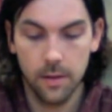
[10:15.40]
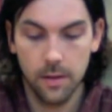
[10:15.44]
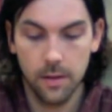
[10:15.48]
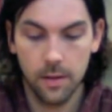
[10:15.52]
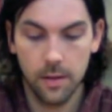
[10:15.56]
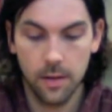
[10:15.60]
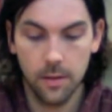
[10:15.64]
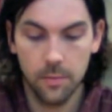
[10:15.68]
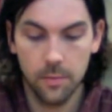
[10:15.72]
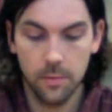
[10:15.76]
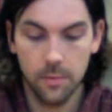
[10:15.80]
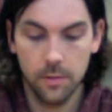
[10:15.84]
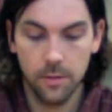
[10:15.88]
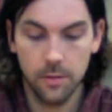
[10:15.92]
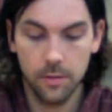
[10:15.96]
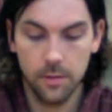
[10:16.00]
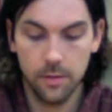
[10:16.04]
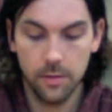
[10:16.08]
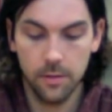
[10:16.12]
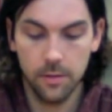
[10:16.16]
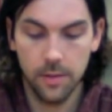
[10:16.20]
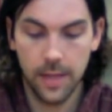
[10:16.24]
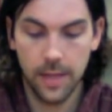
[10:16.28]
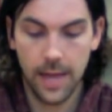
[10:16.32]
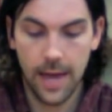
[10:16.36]
and we'll
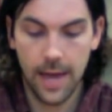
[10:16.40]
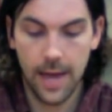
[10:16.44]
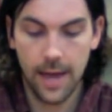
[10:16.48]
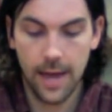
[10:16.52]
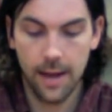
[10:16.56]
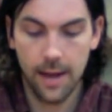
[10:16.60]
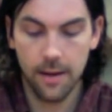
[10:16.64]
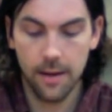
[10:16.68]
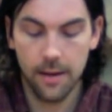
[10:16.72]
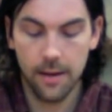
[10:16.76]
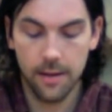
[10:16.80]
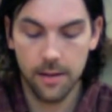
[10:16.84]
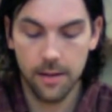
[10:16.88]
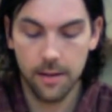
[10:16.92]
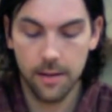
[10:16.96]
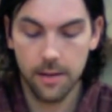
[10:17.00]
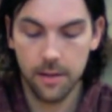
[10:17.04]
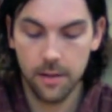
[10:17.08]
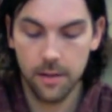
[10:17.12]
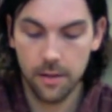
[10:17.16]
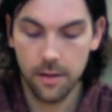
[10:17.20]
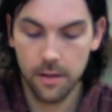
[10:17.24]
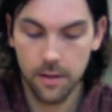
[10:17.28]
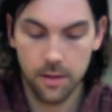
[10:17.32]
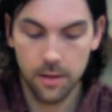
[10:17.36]
glue that
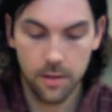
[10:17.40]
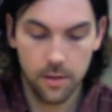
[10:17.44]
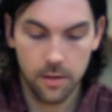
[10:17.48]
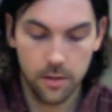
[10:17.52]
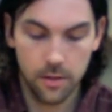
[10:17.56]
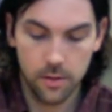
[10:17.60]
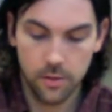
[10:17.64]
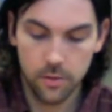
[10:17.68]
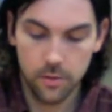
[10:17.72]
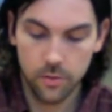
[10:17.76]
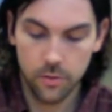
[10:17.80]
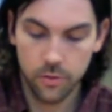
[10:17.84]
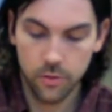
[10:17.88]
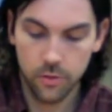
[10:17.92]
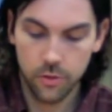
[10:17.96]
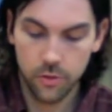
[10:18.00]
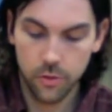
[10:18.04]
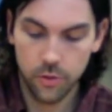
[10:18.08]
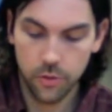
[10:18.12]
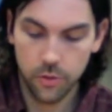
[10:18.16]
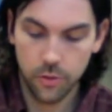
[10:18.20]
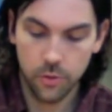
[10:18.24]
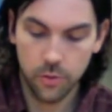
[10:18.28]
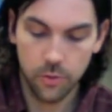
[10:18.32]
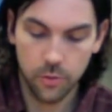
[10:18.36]

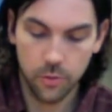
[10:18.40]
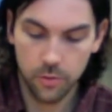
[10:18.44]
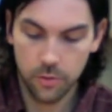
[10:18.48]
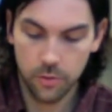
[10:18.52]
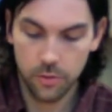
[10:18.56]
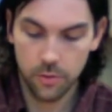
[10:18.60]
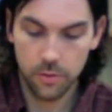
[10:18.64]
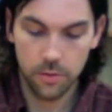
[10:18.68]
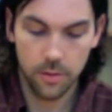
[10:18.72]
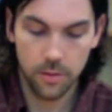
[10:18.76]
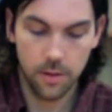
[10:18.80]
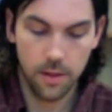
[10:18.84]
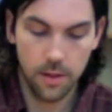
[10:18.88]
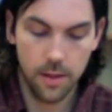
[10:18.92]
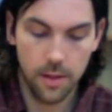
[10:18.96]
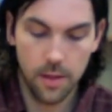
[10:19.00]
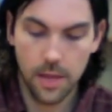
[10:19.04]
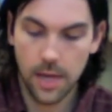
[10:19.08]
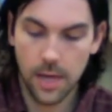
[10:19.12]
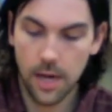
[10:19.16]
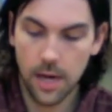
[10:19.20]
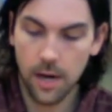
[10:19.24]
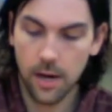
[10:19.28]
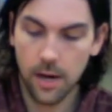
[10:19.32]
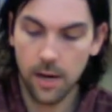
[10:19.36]
to
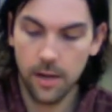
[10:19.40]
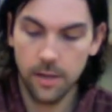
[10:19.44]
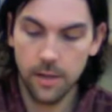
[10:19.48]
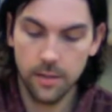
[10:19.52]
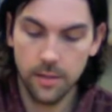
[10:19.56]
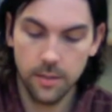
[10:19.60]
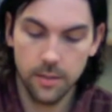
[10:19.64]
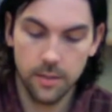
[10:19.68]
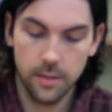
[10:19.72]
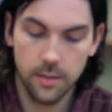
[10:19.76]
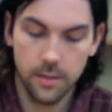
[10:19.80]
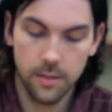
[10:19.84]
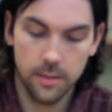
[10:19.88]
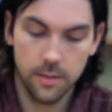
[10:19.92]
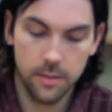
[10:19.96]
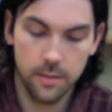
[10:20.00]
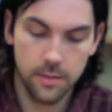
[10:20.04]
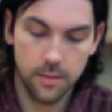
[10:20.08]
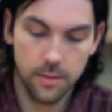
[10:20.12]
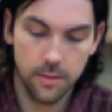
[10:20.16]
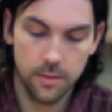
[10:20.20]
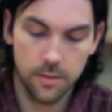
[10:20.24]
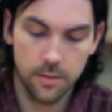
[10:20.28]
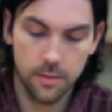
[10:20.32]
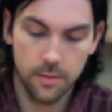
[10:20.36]
the heart
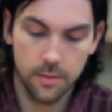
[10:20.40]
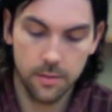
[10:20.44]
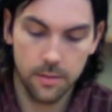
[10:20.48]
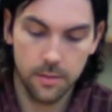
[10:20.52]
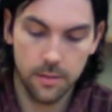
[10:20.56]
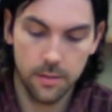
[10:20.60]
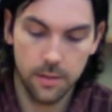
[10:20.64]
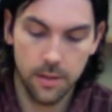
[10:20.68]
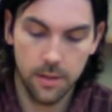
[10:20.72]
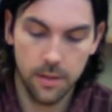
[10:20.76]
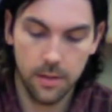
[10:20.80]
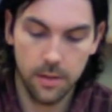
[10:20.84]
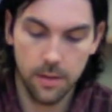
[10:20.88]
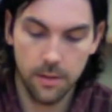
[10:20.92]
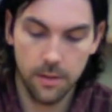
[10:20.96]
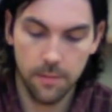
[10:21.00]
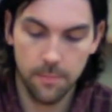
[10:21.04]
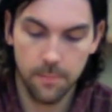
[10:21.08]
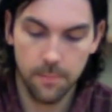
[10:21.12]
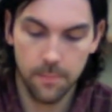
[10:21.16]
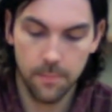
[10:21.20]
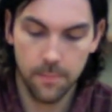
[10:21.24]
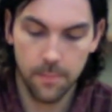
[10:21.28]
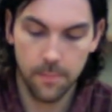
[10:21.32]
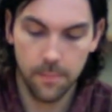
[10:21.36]
here.
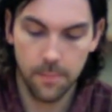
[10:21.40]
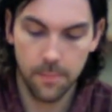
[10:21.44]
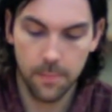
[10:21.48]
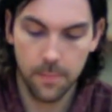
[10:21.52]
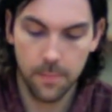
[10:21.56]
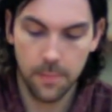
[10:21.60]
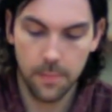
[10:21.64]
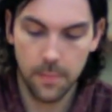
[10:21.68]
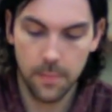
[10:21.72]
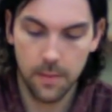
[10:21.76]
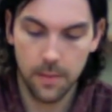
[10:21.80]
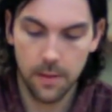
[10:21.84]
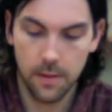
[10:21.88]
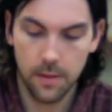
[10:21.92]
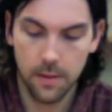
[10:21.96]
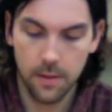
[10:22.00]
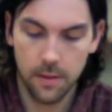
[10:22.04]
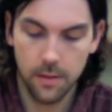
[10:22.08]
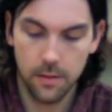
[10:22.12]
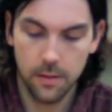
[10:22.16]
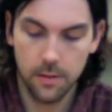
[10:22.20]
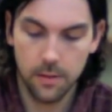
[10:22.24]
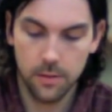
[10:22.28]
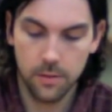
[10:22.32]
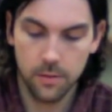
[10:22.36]

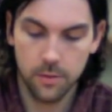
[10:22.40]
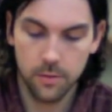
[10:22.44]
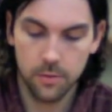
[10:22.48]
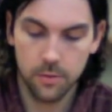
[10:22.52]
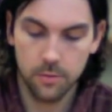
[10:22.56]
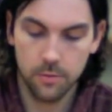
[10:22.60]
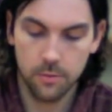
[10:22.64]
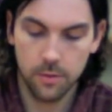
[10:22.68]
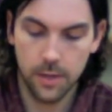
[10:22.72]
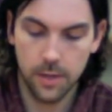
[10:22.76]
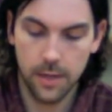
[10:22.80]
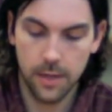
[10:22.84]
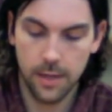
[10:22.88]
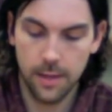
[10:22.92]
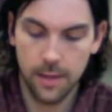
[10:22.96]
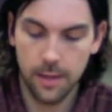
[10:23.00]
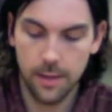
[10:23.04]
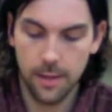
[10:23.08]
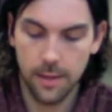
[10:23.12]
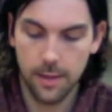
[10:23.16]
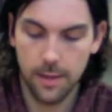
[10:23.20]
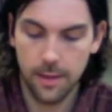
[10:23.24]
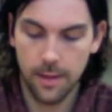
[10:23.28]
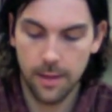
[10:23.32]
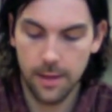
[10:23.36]
Just right
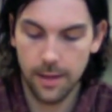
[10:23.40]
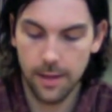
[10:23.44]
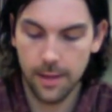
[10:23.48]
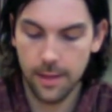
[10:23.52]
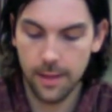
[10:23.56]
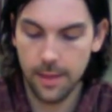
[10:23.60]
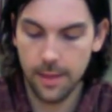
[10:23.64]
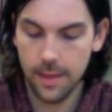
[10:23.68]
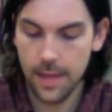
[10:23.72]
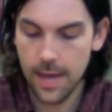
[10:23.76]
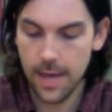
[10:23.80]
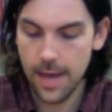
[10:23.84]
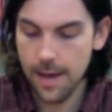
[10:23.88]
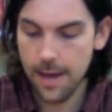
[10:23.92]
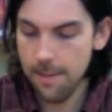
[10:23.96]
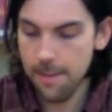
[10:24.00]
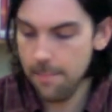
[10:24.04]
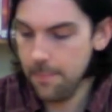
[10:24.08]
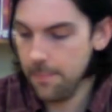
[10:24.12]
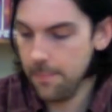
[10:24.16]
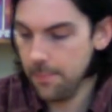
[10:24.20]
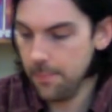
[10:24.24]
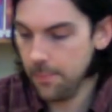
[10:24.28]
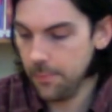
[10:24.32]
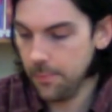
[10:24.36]
like
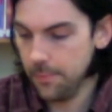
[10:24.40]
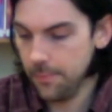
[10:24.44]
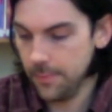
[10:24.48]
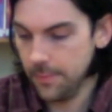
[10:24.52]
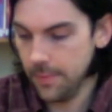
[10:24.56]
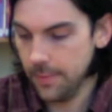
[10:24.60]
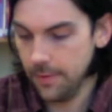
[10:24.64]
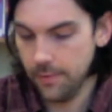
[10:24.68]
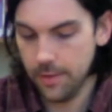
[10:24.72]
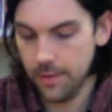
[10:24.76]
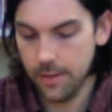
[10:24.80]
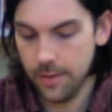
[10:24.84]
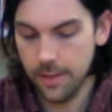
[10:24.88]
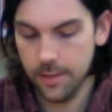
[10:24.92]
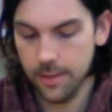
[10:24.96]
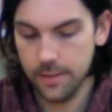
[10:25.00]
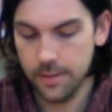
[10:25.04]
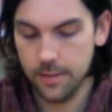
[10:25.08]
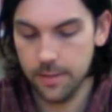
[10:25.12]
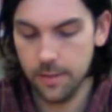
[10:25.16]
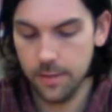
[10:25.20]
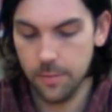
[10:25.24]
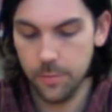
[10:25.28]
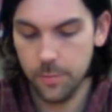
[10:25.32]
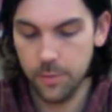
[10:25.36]
that. Give it a
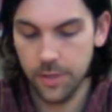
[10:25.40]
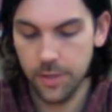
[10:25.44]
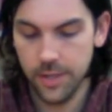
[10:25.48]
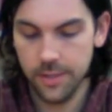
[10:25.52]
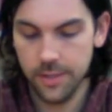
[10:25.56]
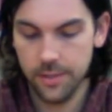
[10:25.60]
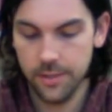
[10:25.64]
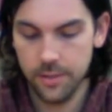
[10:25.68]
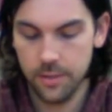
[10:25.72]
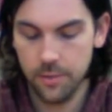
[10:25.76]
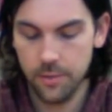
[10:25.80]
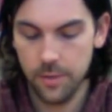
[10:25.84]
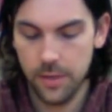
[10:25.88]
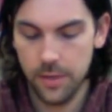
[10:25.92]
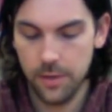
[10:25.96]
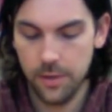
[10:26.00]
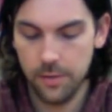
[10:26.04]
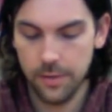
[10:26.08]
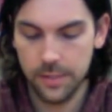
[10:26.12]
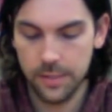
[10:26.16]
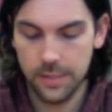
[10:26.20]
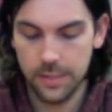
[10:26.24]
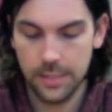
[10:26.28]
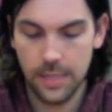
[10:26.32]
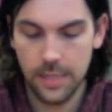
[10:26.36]
nice little press so we know
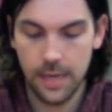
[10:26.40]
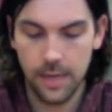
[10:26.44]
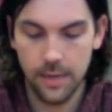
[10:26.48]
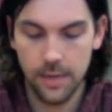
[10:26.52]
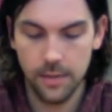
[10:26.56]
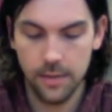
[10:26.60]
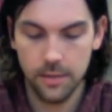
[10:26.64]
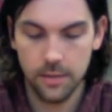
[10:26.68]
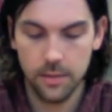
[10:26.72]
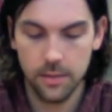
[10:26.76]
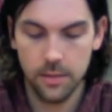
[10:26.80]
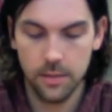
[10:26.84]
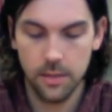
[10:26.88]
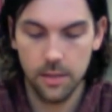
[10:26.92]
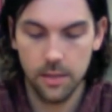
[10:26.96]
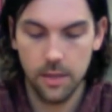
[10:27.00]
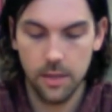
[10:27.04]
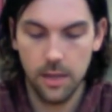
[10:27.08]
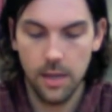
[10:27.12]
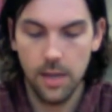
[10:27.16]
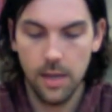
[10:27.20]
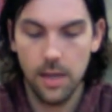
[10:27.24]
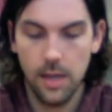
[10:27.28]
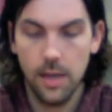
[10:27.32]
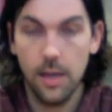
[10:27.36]
it stays.
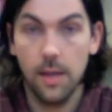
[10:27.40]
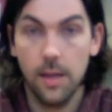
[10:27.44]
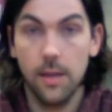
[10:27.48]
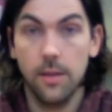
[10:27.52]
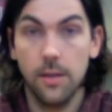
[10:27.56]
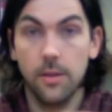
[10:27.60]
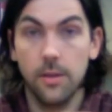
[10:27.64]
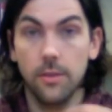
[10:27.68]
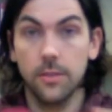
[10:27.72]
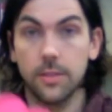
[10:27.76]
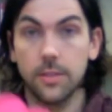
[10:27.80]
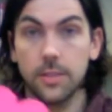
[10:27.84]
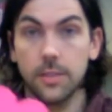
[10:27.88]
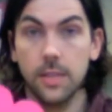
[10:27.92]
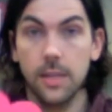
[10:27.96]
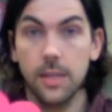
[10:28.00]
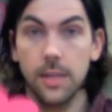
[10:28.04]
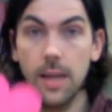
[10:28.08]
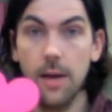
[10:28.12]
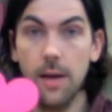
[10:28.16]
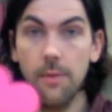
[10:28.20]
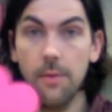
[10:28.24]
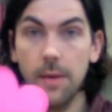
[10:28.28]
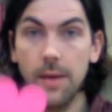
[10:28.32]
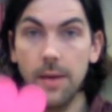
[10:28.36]
And you'll see
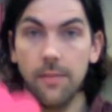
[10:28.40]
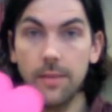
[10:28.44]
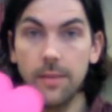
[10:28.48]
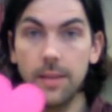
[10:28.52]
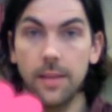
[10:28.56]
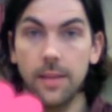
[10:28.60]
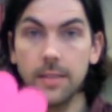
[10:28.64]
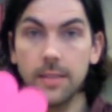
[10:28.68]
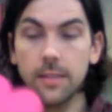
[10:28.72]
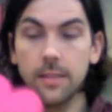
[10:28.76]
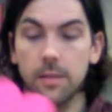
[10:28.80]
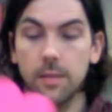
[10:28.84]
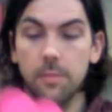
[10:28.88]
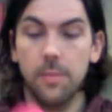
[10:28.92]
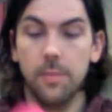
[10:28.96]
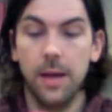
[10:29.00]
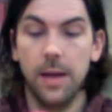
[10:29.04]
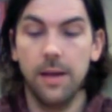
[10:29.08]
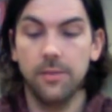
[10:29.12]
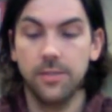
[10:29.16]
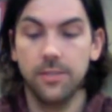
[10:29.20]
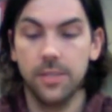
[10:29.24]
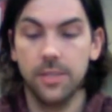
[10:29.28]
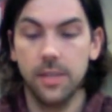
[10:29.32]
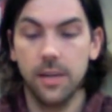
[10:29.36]
now we have a nice little
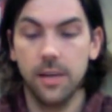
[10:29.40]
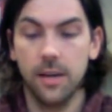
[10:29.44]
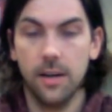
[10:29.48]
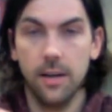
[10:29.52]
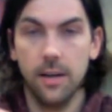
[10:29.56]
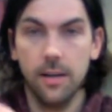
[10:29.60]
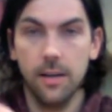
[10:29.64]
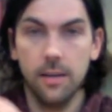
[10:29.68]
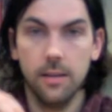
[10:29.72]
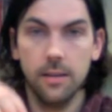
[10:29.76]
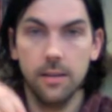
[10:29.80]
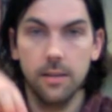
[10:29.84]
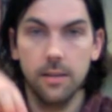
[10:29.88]
bouncy heart